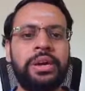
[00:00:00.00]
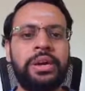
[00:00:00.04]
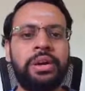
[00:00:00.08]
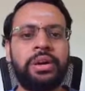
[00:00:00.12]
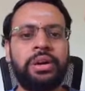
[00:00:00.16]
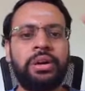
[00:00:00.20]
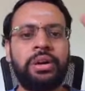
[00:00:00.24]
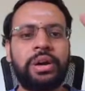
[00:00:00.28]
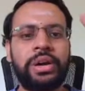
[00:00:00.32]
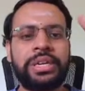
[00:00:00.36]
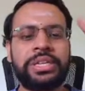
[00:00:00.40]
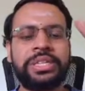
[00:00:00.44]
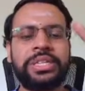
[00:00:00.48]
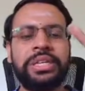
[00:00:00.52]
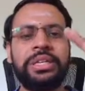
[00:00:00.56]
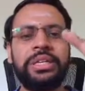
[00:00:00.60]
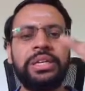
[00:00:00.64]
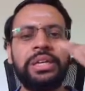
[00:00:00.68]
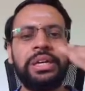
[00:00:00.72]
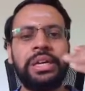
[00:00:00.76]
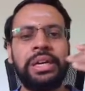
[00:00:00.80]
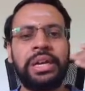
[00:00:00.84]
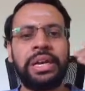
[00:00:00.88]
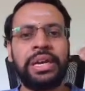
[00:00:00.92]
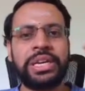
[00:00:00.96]

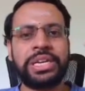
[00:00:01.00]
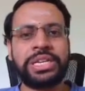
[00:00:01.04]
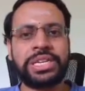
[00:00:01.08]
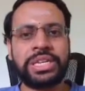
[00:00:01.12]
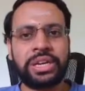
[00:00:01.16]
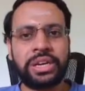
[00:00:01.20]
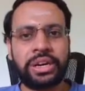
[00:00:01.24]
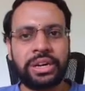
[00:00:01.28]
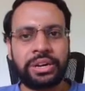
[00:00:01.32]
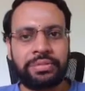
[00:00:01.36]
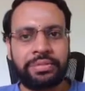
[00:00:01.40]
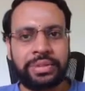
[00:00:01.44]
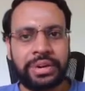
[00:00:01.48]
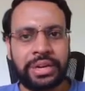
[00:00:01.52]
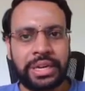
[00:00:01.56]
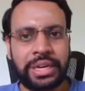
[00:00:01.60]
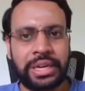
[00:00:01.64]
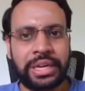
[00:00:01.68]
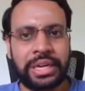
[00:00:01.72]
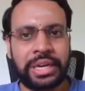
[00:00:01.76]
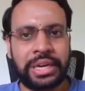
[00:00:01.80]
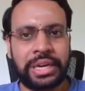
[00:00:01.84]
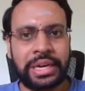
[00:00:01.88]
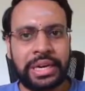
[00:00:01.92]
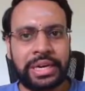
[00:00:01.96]
horizontal edge or
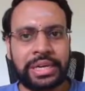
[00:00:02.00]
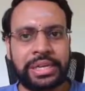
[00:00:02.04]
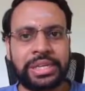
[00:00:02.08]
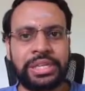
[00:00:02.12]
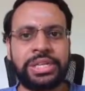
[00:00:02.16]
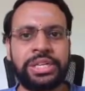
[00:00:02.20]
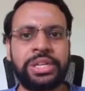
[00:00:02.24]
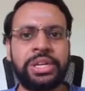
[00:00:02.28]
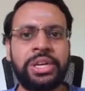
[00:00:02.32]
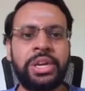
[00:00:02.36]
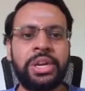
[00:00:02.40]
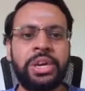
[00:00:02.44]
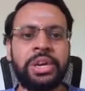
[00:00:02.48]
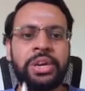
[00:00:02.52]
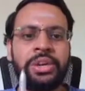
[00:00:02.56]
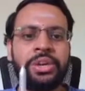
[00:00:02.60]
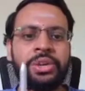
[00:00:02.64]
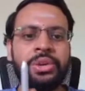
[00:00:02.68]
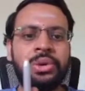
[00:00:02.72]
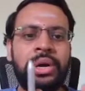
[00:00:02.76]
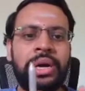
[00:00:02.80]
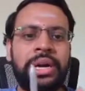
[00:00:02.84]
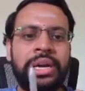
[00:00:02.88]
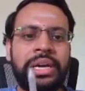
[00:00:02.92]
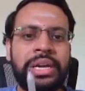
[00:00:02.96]
vertical edge,
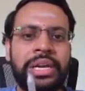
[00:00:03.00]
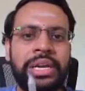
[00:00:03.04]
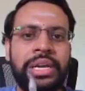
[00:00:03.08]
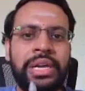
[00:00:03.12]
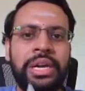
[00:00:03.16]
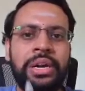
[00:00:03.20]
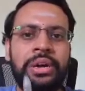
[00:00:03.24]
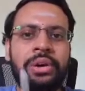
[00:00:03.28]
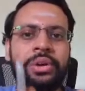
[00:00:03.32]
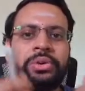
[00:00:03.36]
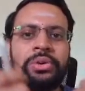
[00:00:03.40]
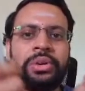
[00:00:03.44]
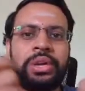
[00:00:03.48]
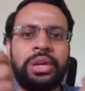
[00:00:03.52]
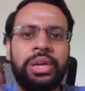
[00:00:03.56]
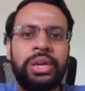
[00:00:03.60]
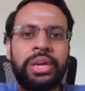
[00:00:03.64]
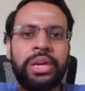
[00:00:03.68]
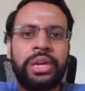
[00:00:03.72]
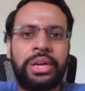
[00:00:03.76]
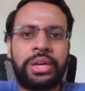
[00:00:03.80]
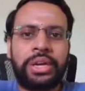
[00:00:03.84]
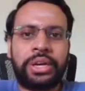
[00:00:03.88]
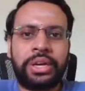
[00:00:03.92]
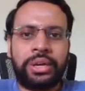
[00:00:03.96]
you are here looking
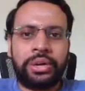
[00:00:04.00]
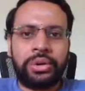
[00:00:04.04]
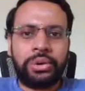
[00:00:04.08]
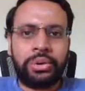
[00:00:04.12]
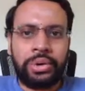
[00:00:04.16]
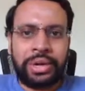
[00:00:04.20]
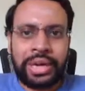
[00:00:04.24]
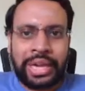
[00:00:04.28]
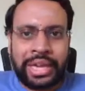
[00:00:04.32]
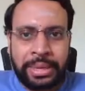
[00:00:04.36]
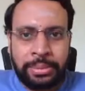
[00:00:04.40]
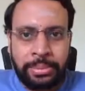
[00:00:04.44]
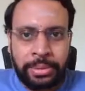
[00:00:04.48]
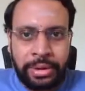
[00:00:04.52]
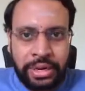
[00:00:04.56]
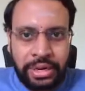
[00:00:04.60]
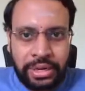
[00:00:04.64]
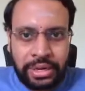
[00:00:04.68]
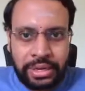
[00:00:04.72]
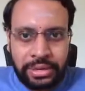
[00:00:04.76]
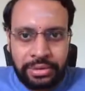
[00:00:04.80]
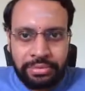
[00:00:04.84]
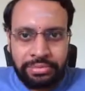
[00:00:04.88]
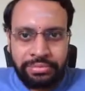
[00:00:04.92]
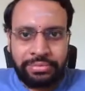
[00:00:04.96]
it into
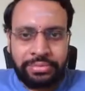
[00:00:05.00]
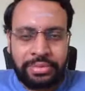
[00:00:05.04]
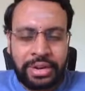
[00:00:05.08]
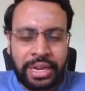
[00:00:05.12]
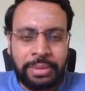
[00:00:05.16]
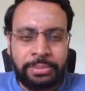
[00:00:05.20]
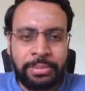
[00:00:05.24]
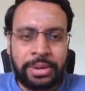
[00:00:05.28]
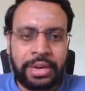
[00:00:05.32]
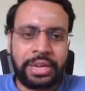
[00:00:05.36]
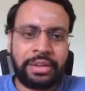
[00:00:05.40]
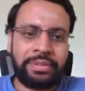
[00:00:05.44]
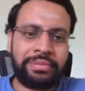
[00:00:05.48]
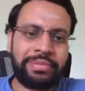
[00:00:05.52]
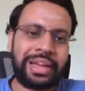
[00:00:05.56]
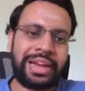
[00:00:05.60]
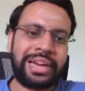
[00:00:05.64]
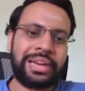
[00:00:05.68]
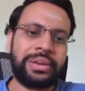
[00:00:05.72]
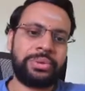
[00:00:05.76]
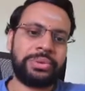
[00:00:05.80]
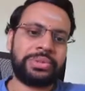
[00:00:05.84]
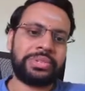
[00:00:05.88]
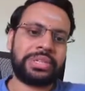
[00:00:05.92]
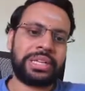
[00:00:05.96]
neighboring
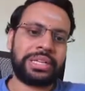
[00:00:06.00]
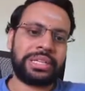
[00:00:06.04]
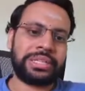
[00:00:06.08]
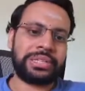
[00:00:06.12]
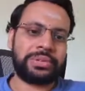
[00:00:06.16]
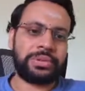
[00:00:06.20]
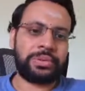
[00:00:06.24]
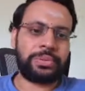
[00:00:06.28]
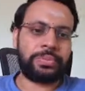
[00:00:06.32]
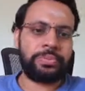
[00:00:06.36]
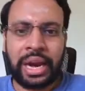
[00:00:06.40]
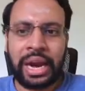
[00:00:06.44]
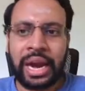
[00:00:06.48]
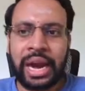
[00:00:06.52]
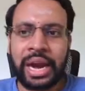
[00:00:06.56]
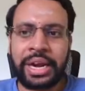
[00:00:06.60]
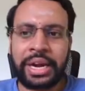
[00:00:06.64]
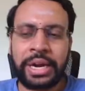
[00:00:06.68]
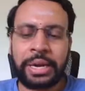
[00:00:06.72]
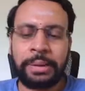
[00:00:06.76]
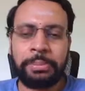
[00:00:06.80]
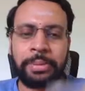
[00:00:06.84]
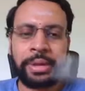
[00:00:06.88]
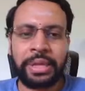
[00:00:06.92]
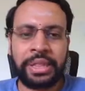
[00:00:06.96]
values also. Had
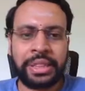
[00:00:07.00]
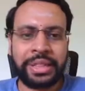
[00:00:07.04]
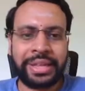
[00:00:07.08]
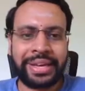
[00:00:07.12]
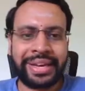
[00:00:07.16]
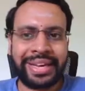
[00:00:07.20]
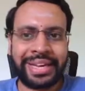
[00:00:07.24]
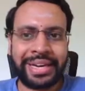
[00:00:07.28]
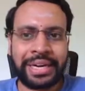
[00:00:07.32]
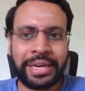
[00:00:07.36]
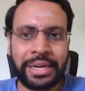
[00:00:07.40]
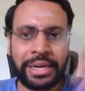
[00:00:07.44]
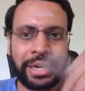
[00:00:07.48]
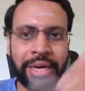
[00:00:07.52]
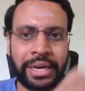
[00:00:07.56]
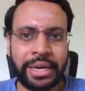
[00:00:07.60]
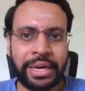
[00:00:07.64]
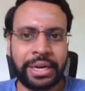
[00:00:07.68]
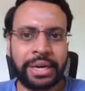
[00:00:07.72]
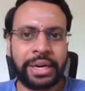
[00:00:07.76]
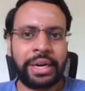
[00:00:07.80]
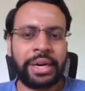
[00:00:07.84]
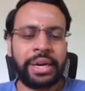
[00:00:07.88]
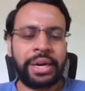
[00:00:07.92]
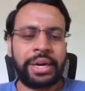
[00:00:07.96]
it been the earlier
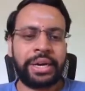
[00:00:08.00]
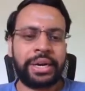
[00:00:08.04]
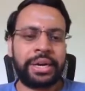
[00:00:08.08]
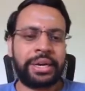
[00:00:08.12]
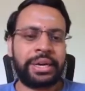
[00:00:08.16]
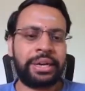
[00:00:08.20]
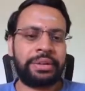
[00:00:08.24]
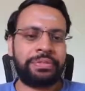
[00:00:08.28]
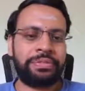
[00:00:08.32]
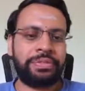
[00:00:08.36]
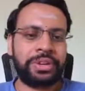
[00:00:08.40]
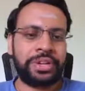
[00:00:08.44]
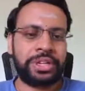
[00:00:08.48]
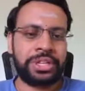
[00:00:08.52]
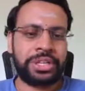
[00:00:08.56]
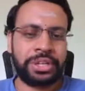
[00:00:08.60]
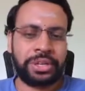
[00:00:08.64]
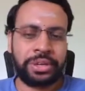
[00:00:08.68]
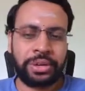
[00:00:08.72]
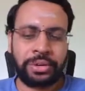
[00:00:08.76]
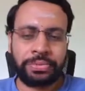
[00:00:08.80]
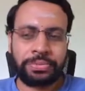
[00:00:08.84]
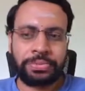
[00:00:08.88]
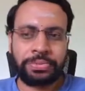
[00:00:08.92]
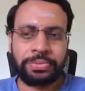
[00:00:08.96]
definition
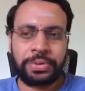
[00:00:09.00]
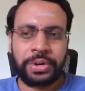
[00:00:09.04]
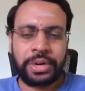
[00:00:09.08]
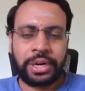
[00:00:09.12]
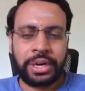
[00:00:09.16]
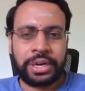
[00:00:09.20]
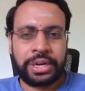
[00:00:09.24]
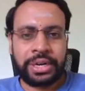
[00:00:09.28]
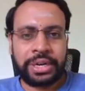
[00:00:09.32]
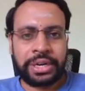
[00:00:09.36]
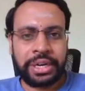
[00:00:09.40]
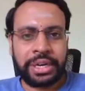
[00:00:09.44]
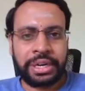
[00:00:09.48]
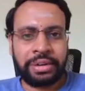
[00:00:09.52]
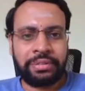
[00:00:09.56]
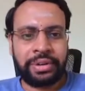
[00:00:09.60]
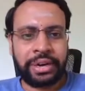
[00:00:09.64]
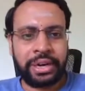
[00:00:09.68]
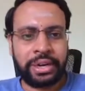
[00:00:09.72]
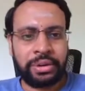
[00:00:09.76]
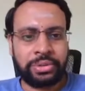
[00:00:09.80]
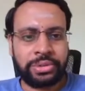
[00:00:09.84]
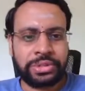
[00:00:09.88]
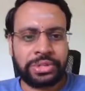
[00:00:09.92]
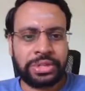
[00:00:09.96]
of
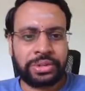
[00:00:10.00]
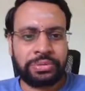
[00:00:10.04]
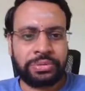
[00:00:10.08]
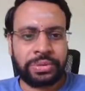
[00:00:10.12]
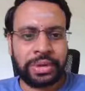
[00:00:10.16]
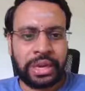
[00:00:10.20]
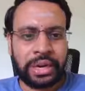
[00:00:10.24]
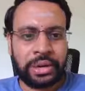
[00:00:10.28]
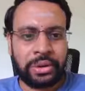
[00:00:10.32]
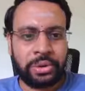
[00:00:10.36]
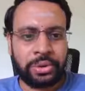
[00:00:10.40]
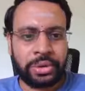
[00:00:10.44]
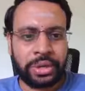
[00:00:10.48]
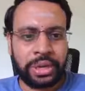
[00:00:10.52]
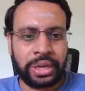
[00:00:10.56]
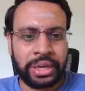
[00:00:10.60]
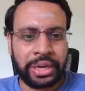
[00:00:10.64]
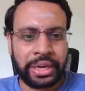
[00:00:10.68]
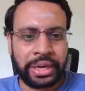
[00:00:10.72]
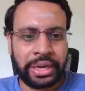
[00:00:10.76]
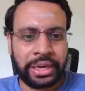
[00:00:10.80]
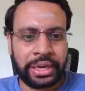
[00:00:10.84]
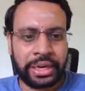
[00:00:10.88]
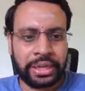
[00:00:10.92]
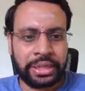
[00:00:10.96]
derivatives that we are looking
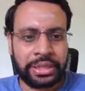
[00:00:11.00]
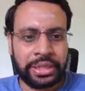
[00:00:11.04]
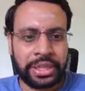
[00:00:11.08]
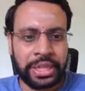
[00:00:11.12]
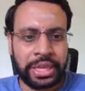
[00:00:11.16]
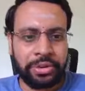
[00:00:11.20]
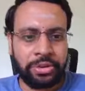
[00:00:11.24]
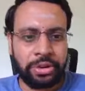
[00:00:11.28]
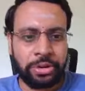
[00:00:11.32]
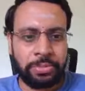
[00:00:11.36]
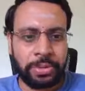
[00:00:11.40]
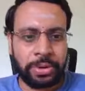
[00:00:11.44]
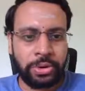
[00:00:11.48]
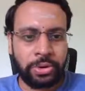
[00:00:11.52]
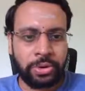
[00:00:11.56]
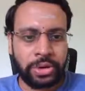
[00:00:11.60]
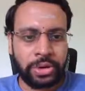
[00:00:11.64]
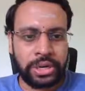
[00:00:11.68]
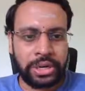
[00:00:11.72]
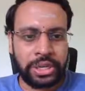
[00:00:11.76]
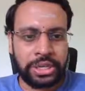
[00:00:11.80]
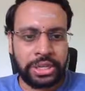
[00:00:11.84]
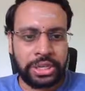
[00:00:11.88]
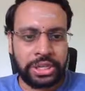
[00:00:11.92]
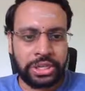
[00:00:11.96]
at, there would be
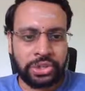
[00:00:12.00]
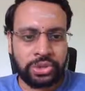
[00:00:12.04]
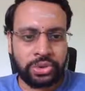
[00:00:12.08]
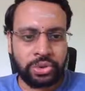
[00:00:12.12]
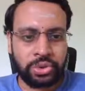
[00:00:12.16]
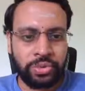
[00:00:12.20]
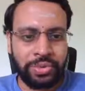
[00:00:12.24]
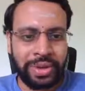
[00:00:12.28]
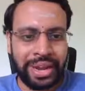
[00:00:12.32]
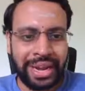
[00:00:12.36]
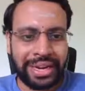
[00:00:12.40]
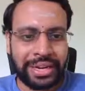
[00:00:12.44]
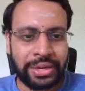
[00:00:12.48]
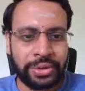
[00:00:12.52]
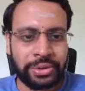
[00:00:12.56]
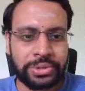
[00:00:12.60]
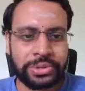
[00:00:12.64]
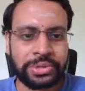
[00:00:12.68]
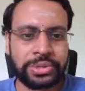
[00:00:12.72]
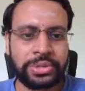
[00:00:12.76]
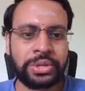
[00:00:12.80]
only these two values.